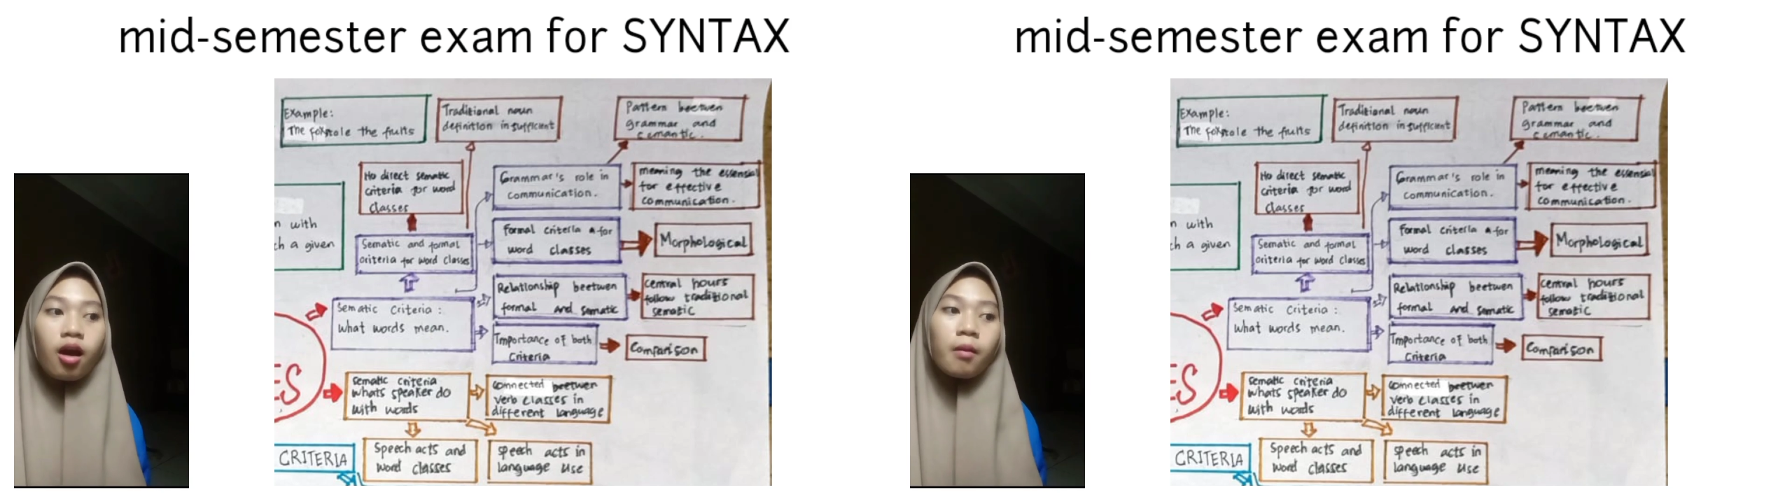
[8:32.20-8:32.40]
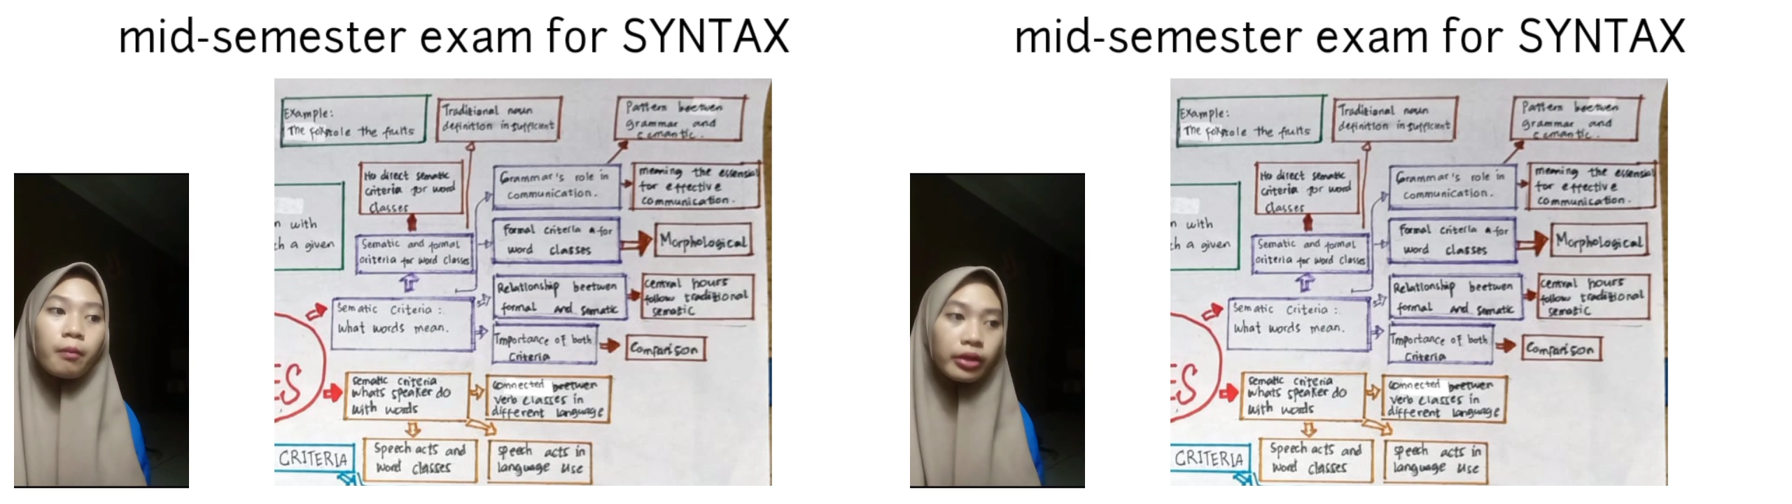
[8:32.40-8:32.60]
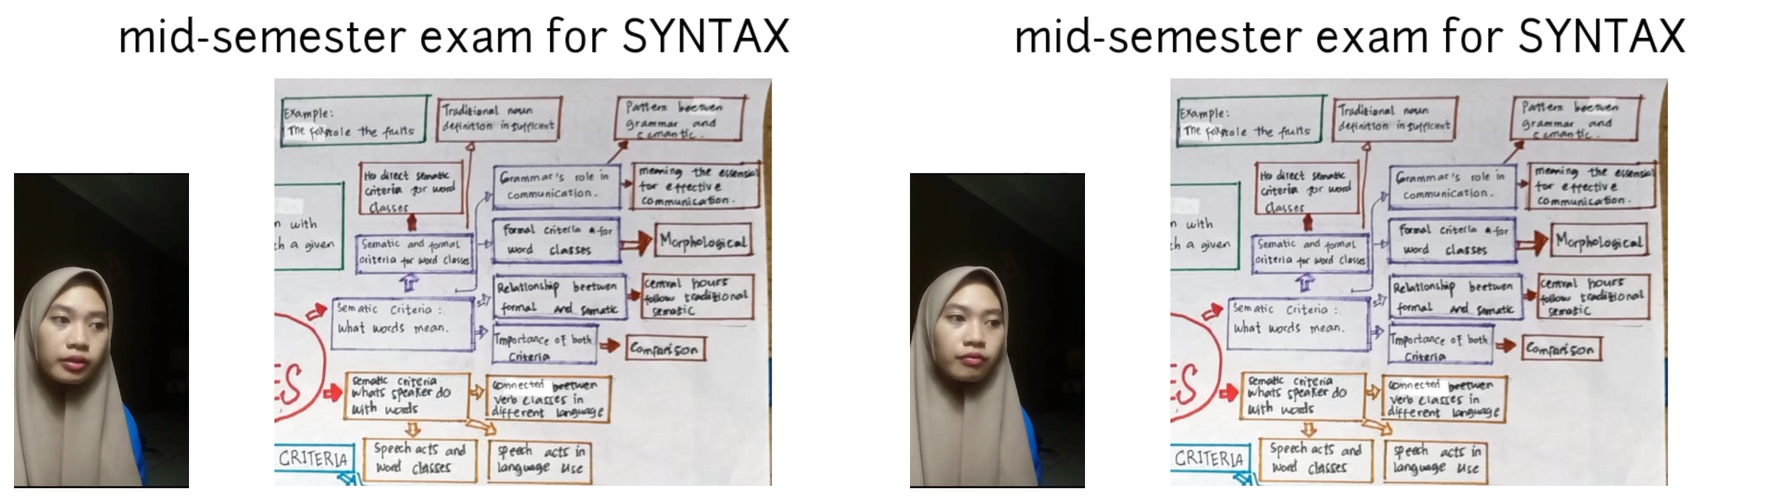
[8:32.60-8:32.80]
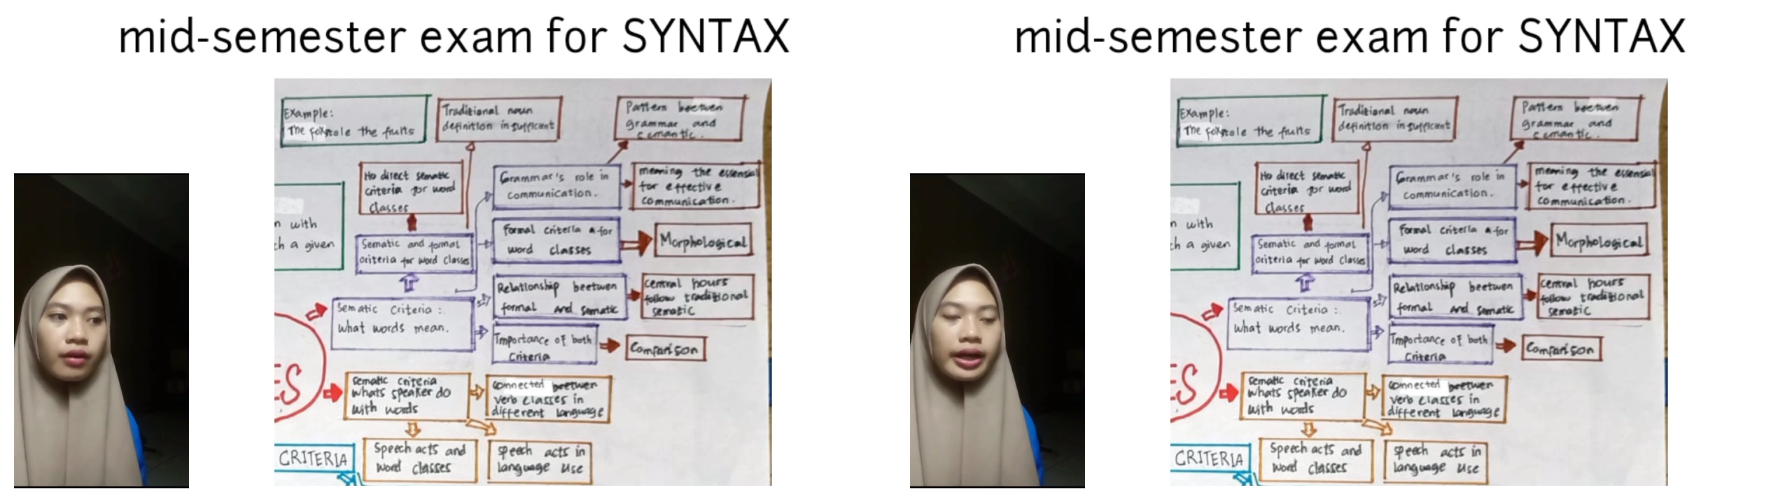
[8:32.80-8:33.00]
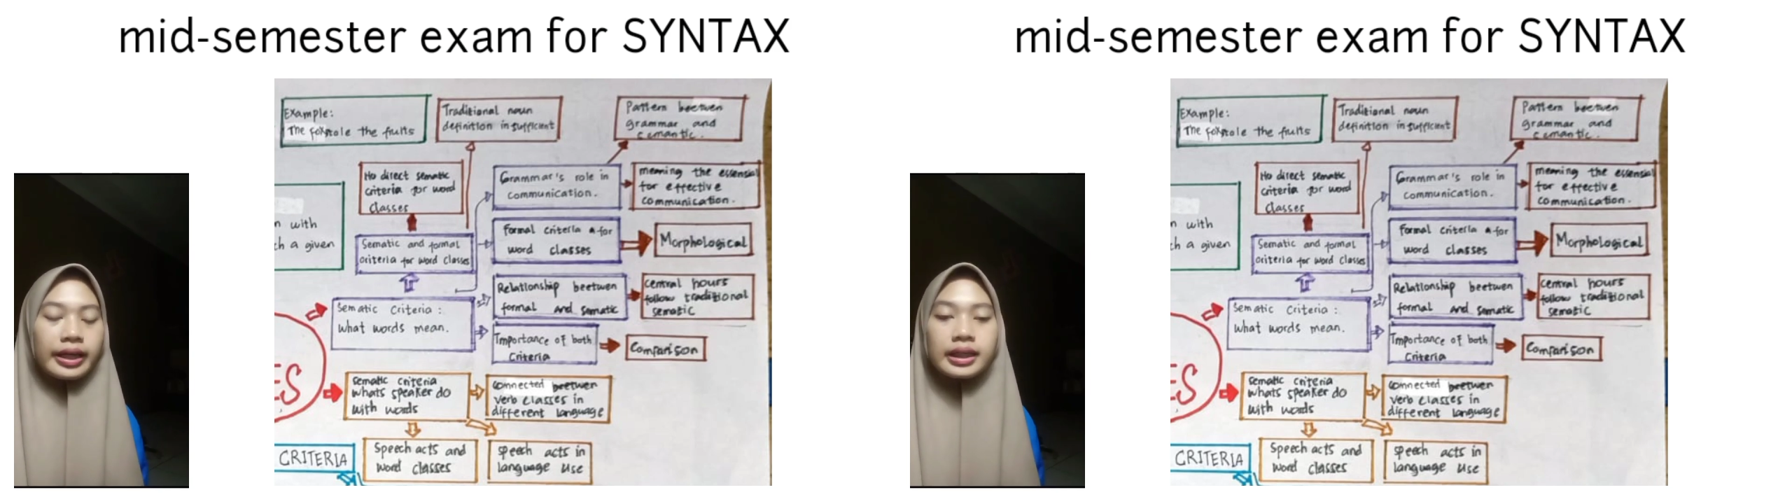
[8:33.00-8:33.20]

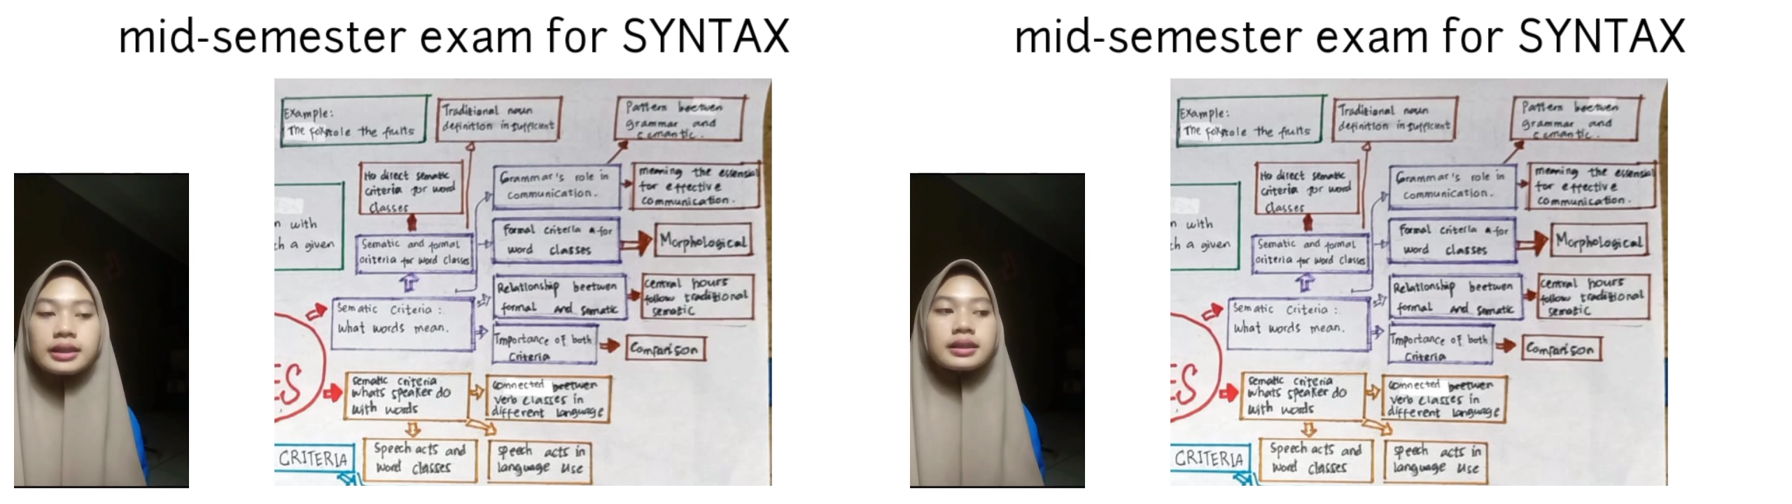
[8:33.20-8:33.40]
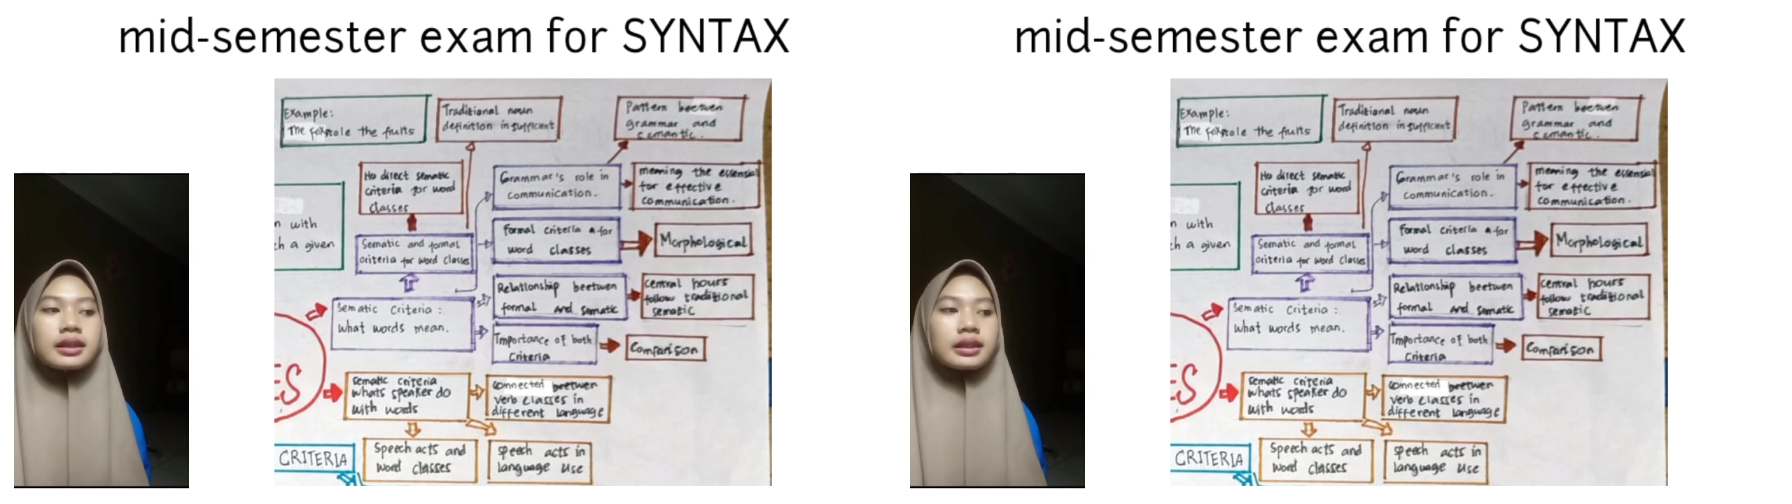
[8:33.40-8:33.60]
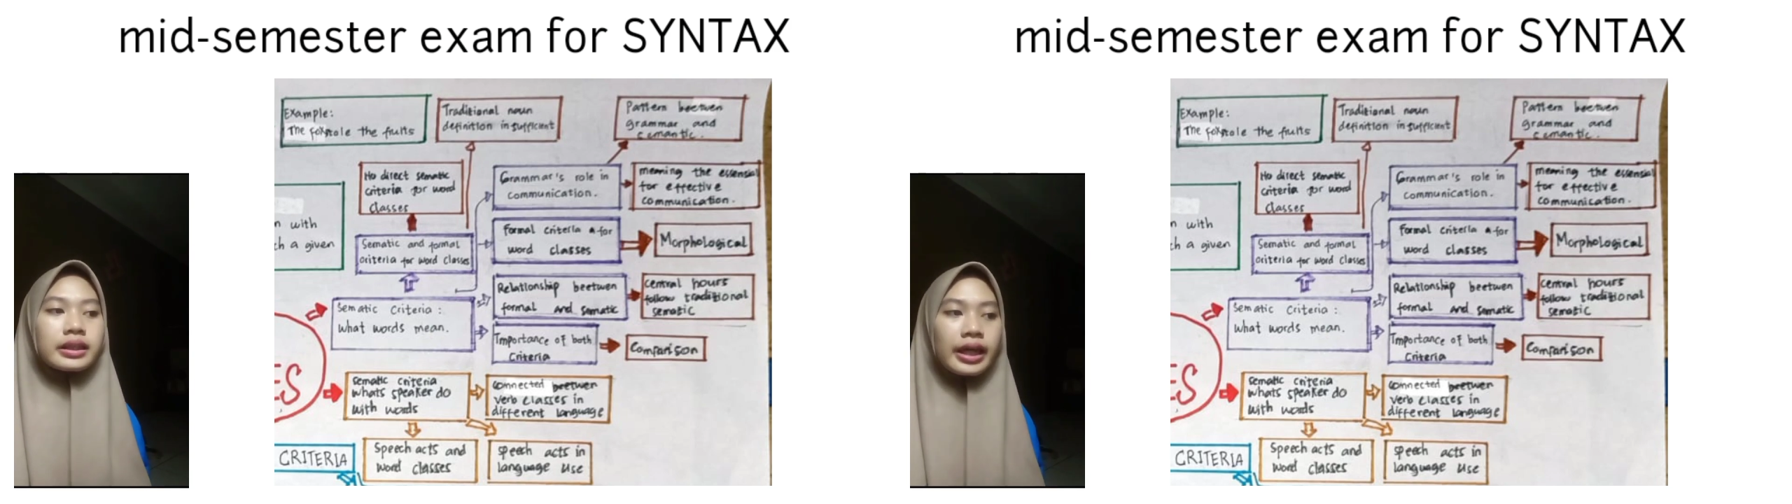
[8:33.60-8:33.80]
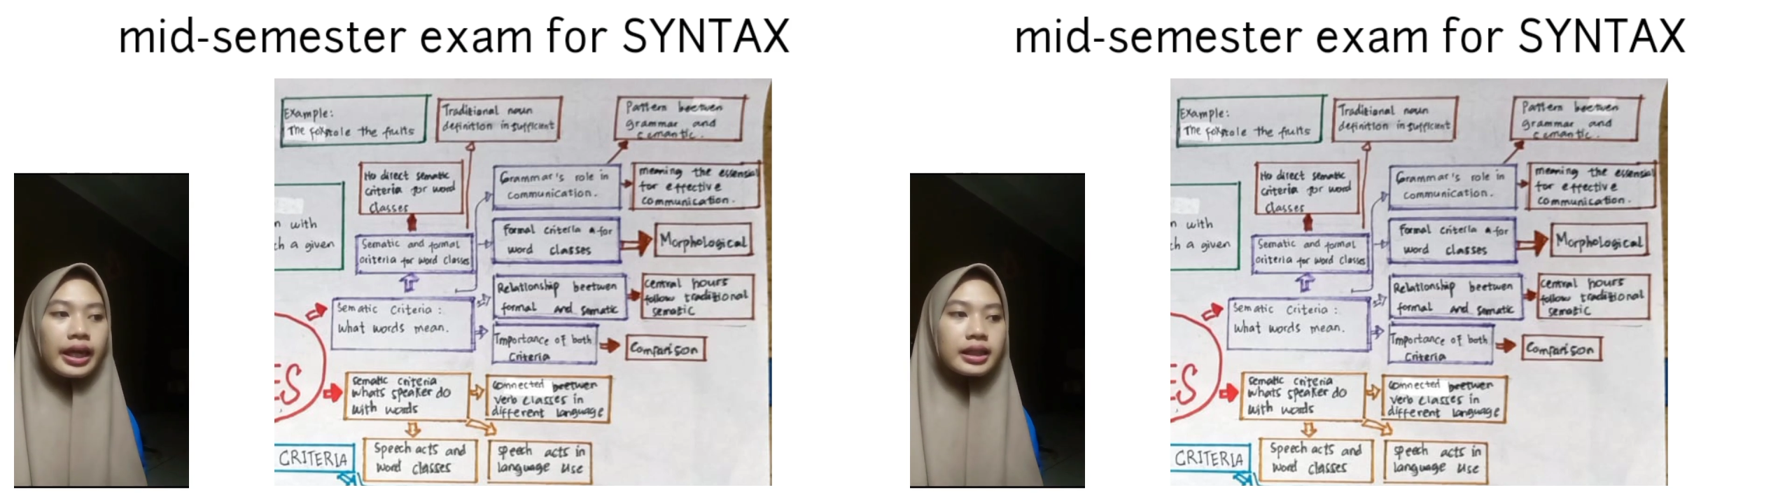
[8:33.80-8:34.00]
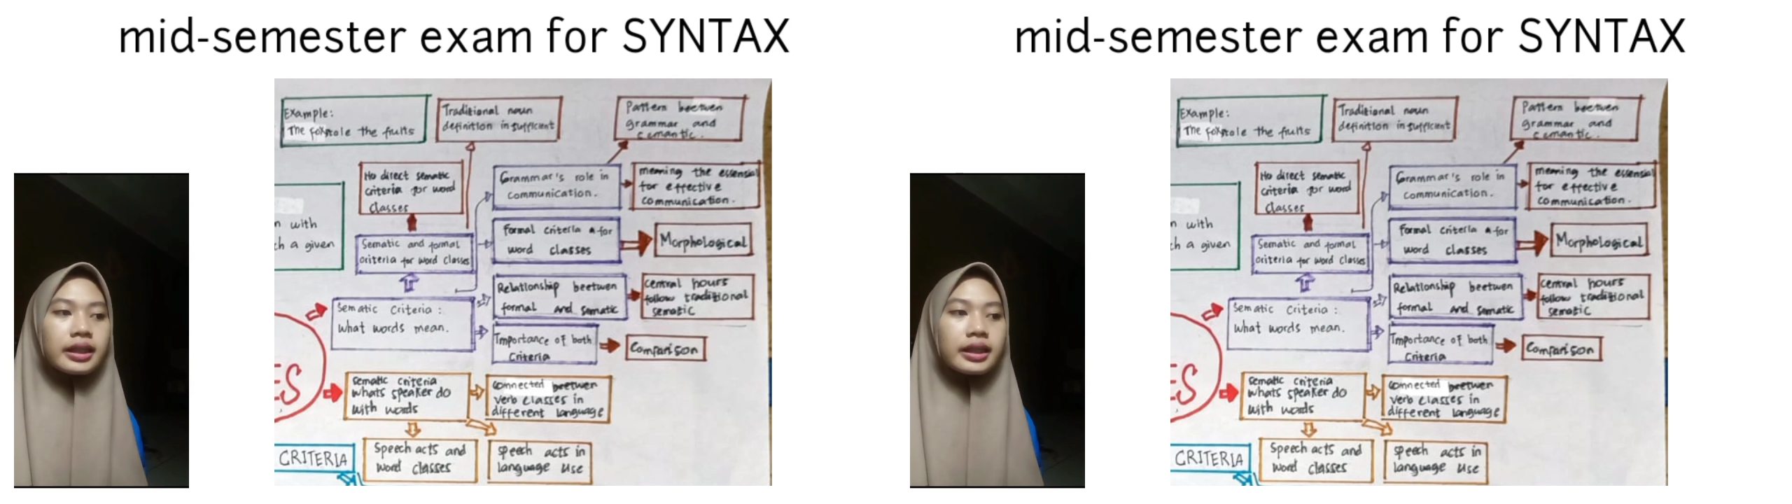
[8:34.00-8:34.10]
modifier is a key